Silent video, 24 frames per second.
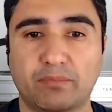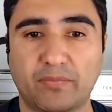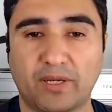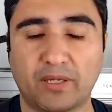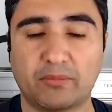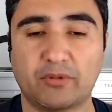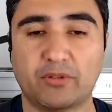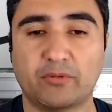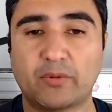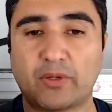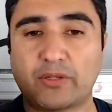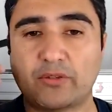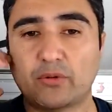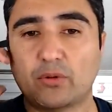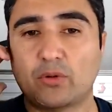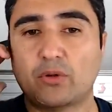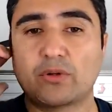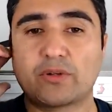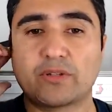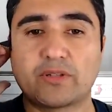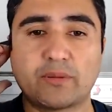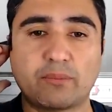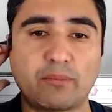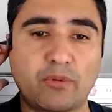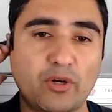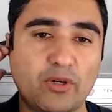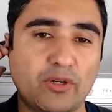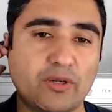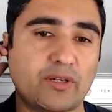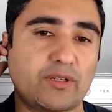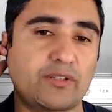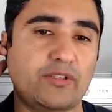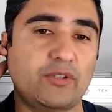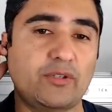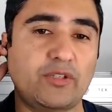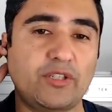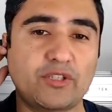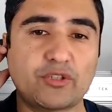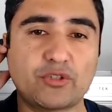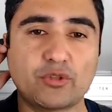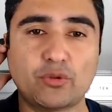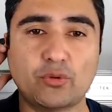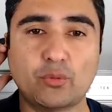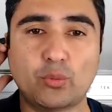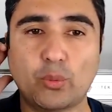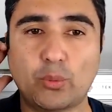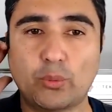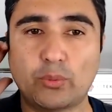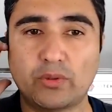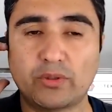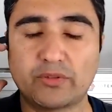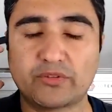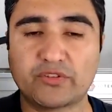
Maybe when you order the motor, you need to